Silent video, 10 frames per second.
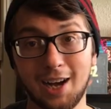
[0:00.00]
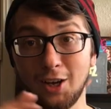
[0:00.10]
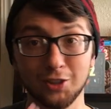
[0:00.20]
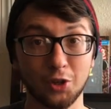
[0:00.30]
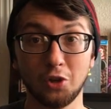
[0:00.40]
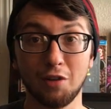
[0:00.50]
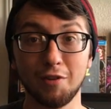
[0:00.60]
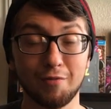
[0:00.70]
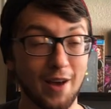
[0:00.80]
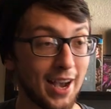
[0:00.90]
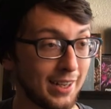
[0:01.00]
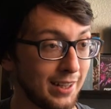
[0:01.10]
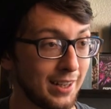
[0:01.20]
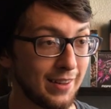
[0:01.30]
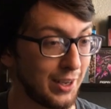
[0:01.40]
I also love the
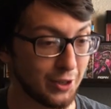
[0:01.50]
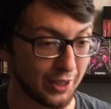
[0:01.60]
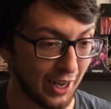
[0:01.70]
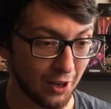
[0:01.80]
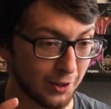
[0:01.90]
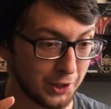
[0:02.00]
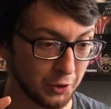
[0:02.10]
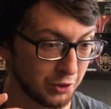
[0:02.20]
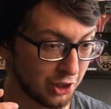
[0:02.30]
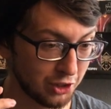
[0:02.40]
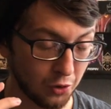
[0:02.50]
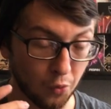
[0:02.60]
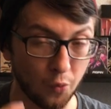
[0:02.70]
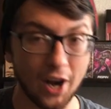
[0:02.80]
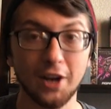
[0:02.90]
fact that your character is just a
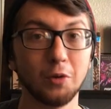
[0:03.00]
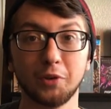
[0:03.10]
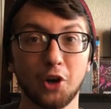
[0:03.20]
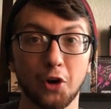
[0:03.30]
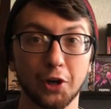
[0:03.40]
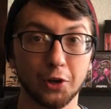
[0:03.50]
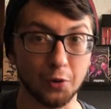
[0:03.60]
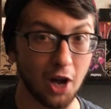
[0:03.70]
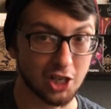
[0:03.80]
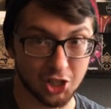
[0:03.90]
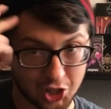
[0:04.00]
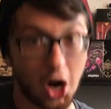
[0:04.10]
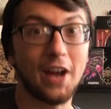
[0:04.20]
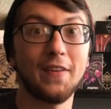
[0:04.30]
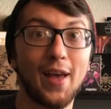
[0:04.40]
random courier who got
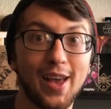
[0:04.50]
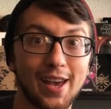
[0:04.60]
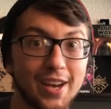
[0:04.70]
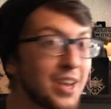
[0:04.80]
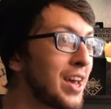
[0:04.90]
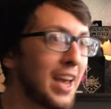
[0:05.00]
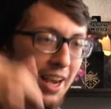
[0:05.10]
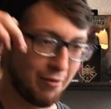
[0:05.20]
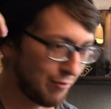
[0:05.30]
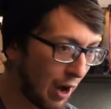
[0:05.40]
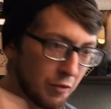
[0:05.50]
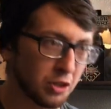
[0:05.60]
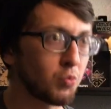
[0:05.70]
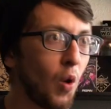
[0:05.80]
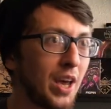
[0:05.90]
shot in the head and found
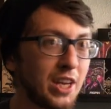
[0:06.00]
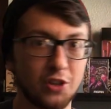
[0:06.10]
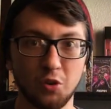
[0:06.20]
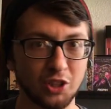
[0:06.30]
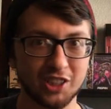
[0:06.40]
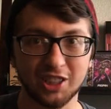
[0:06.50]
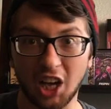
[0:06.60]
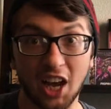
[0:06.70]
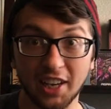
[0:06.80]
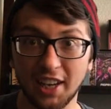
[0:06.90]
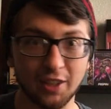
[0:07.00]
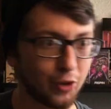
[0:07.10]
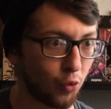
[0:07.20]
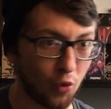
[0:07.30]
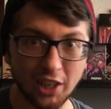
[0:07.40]
his way into a Skynet
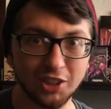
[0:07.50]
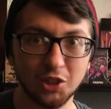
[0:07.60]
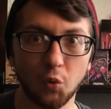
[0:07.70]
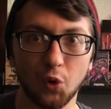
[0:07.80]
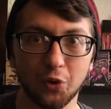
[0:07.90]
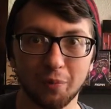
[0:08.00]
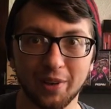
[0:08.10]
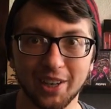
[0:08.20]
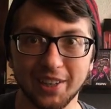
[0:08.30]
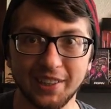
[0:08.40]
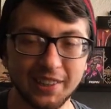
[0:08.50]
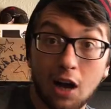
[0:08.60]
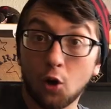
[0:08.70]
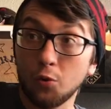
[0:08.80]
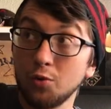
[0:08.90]
crazy world, man.
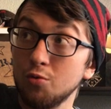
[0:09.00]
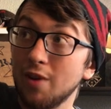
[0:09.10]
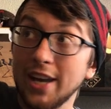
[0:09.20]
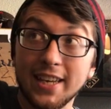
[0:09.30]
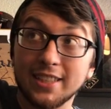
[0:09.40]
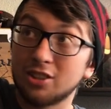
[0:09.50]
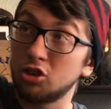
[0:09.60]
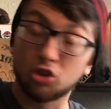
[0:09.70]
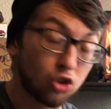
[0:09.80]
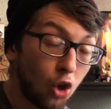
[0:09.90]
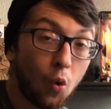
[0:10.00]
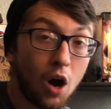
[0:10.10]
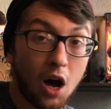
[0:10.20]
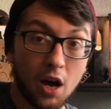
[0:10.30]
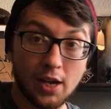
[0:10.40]
I hold New Vegas so
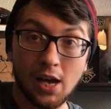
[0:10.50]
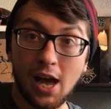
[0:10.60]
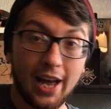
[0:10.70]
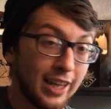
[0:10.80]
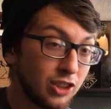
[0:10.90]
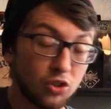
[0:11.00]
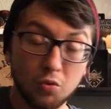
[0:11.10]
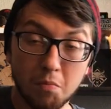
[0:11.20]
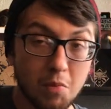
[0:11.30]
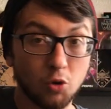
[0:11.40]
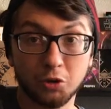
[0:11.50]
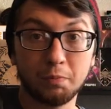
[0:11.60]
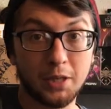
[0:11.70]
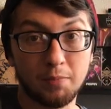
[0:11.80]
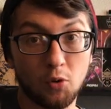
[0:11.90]
high, as do
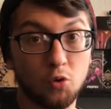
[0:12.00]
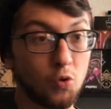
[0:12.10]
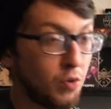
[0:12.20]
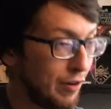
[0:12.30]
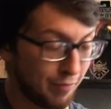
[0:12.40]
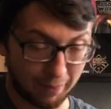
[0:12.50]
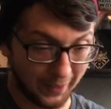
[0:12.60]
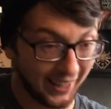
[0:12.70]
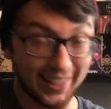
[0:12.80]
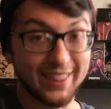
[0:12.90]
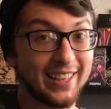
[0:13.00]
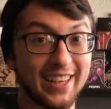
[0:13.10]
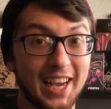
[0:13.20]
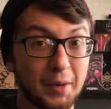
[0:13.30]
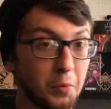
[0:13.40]
most people who have played the
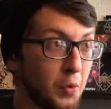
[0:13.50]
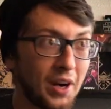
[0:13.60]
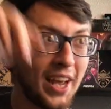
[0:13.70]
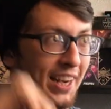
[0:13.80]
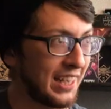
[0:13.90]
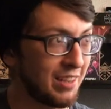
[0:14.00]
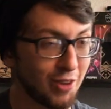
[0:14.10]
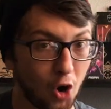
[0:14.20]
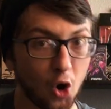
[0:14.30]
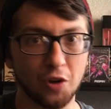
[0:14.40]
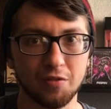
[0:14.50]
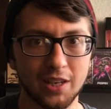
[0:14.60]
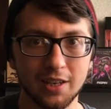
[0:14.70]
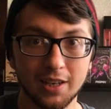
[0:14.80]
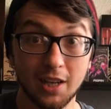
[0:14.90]
game or heck even heard of
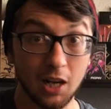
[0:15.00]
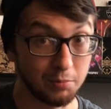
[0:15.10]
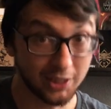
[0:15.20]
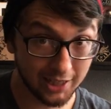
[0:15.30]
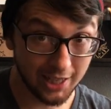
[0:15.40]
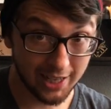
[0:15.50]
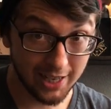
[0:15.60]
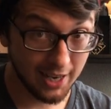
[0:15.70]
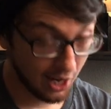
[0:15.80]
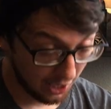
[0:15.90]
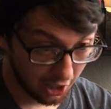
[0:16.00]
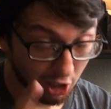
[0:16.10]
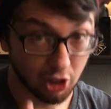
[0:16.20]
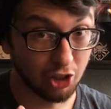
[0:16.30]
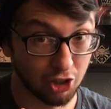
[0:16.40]
it. Obsidian,
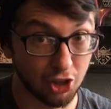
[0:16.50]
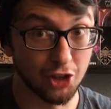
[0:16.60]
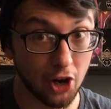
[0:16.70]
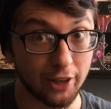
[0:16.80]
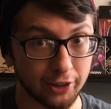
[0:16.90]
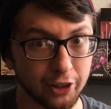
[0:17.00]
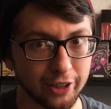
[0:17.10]
you done